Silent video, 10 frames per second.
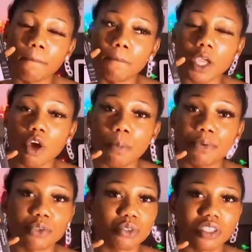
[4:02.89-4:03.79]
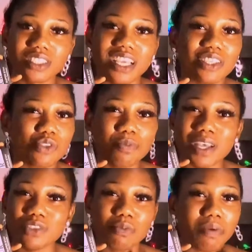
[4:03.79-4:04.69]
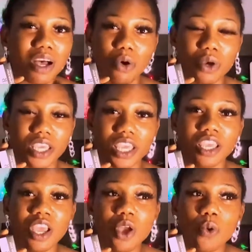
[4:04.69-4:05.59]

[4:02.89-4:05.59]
makeup product. They are super okay.